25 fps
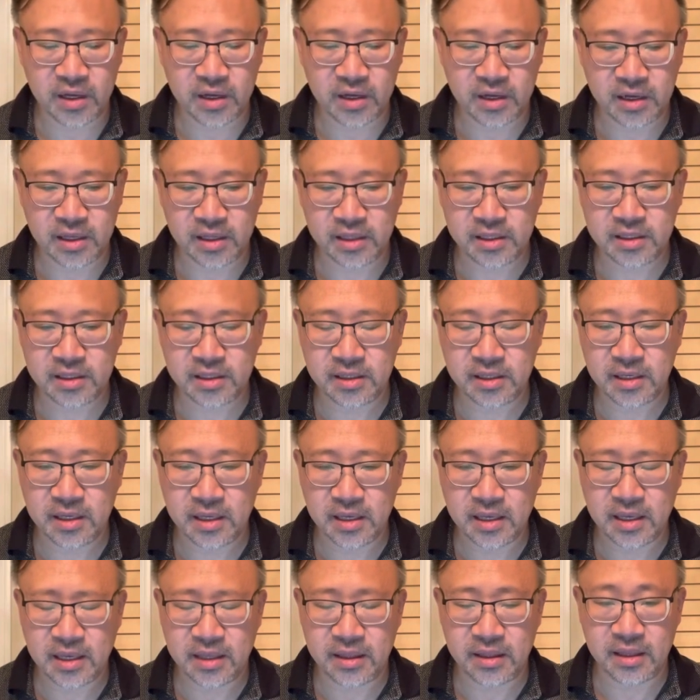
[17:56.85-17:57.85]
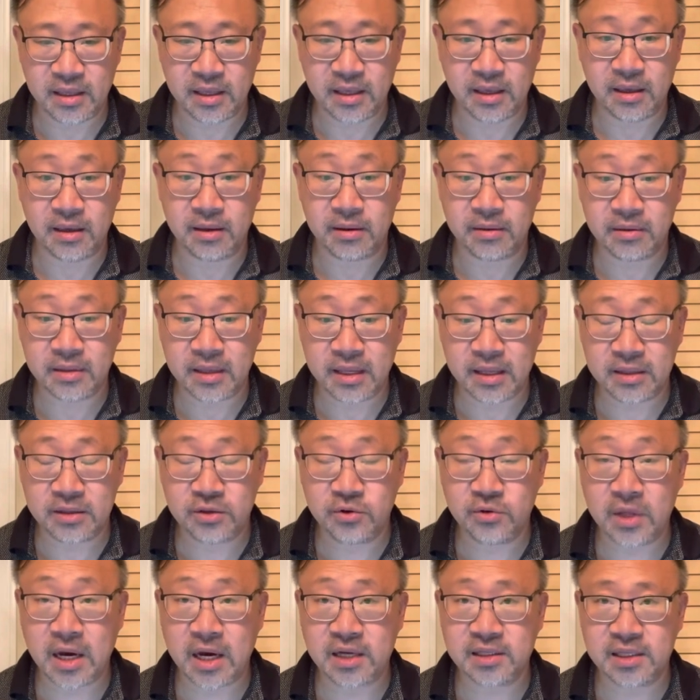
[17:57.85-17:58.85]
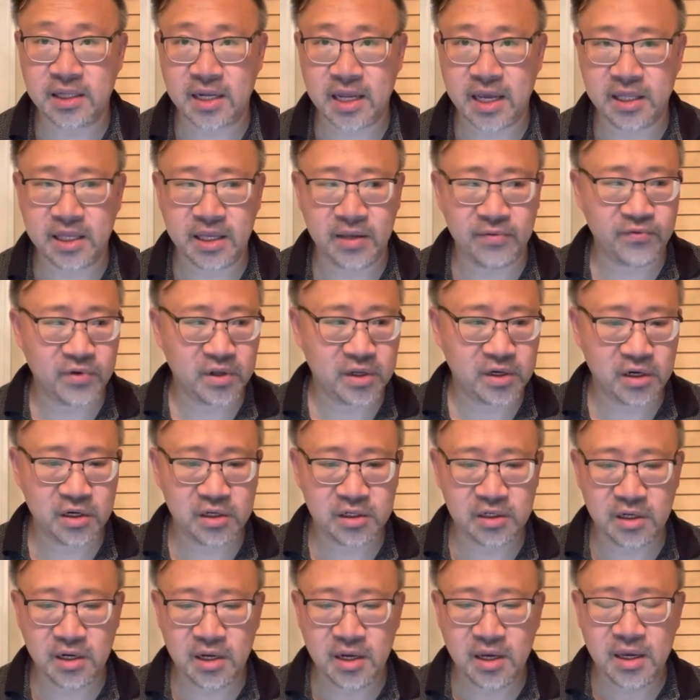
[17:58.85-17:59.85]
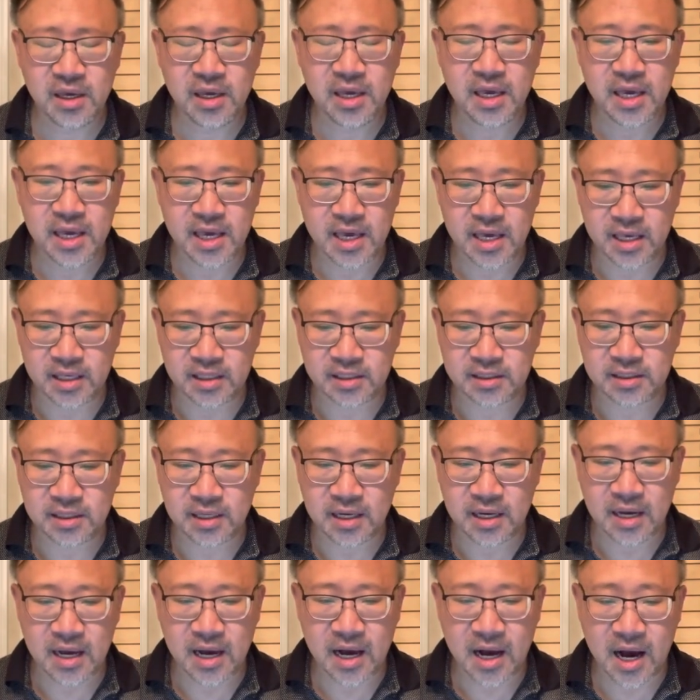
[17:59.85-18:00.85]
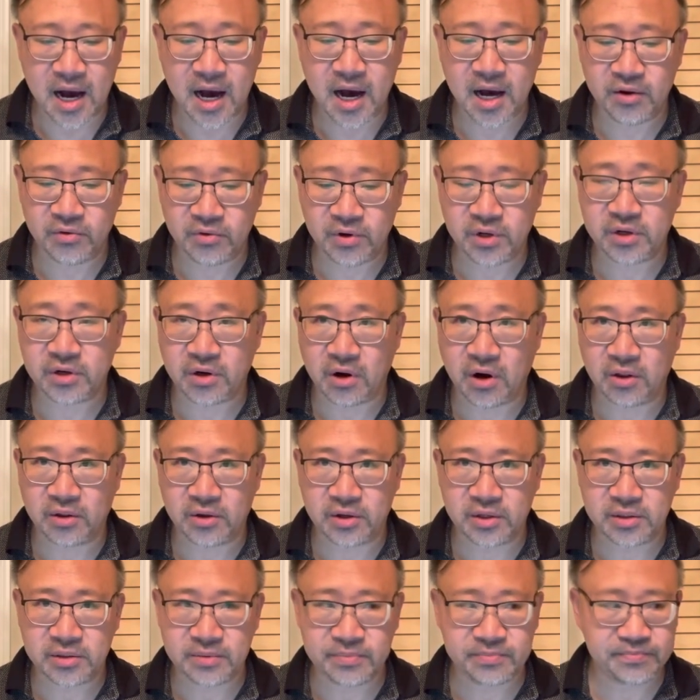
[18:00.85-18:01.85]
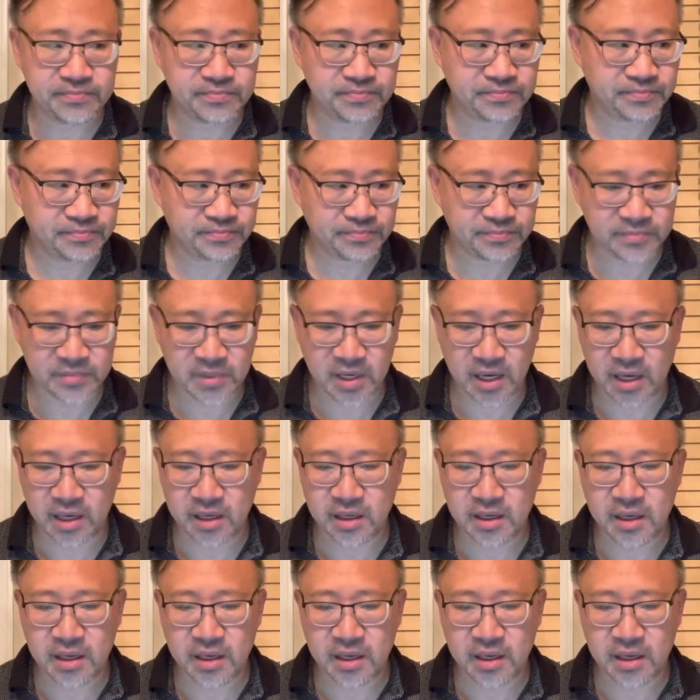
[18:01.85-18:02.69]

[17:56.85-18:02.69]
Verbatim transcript: it in the 2018 vintage is $100, okay?